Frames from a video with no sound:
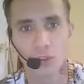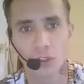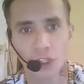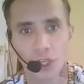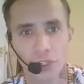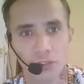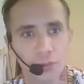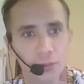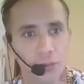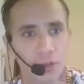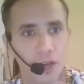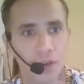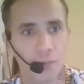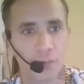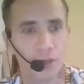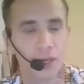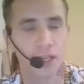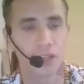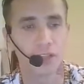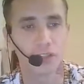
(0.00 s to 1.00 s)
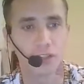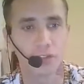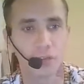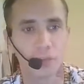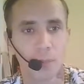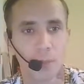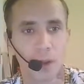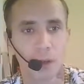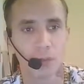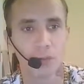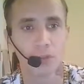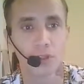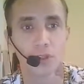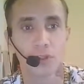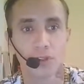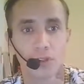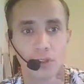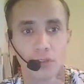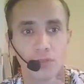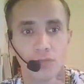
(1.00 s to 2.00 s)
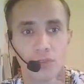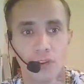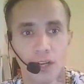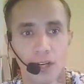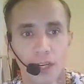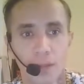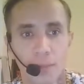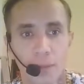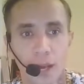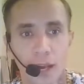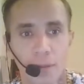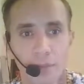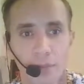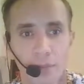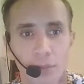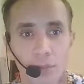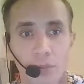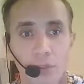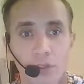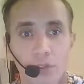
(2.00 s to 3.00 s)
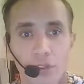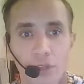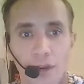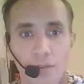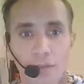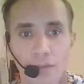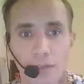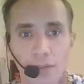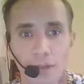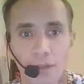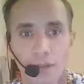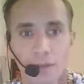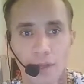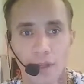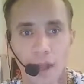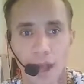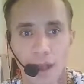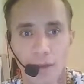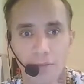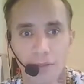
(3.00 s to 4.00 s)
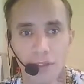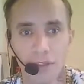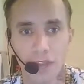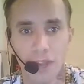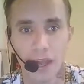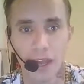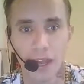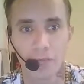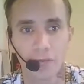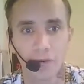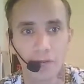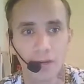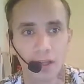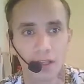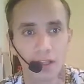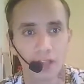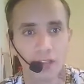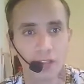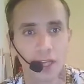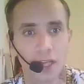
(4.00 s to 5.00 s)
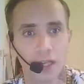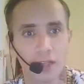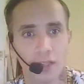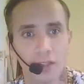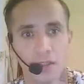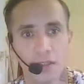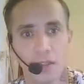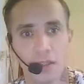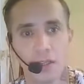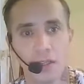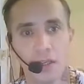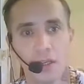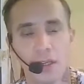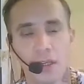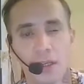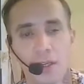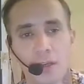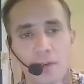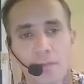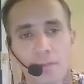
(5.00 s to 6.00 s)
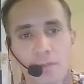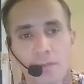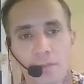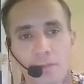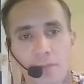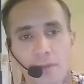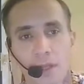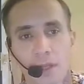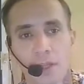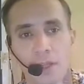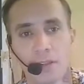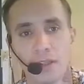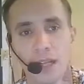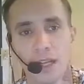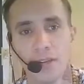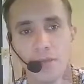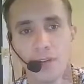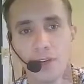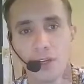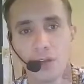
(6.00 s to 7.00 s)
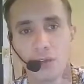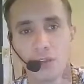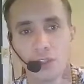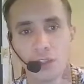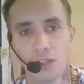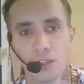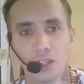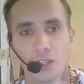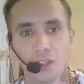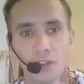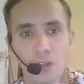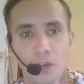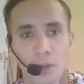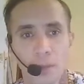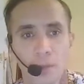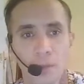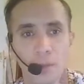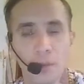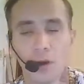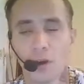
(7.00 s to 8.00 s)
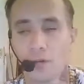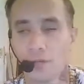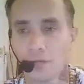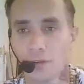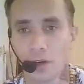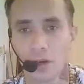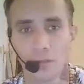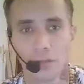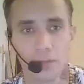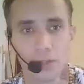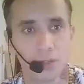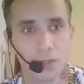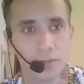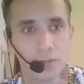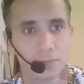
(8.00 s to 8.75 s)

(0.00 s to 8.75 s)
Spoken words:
central government is too remote to really be able to have the depth of understanding. Devolution in time of COVID.